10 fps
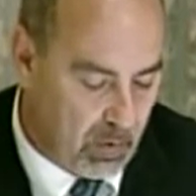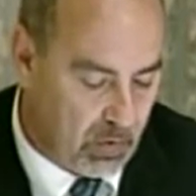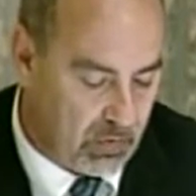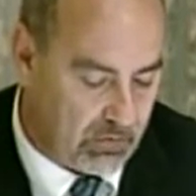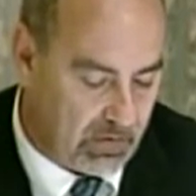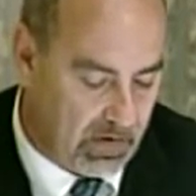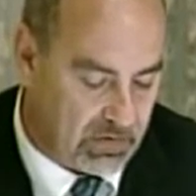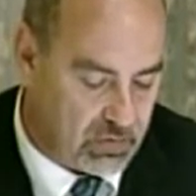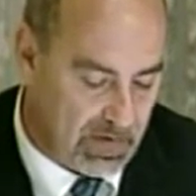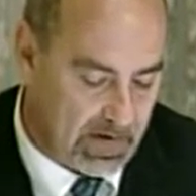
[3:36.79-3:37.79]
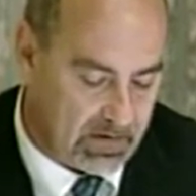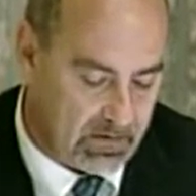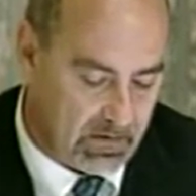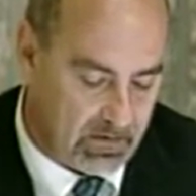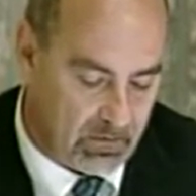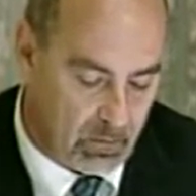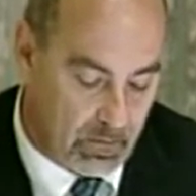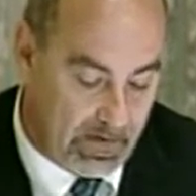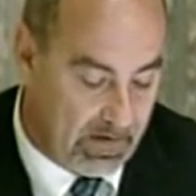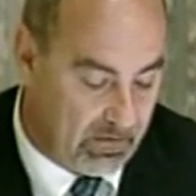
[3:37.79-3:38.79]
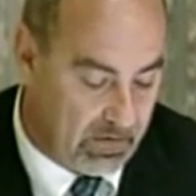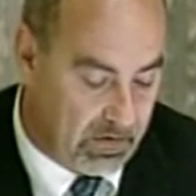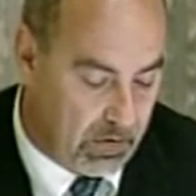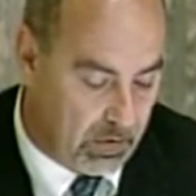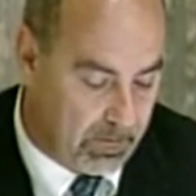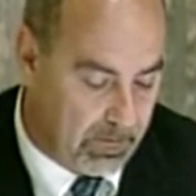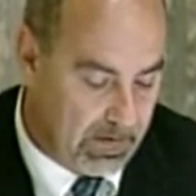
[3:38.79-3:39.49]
partners contract through the end of the year.